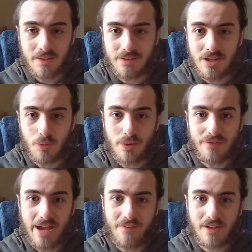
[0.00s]
We
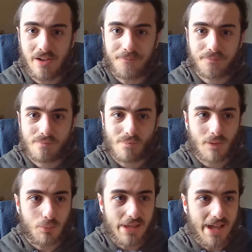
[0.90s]
have
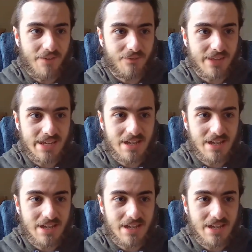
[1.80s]
the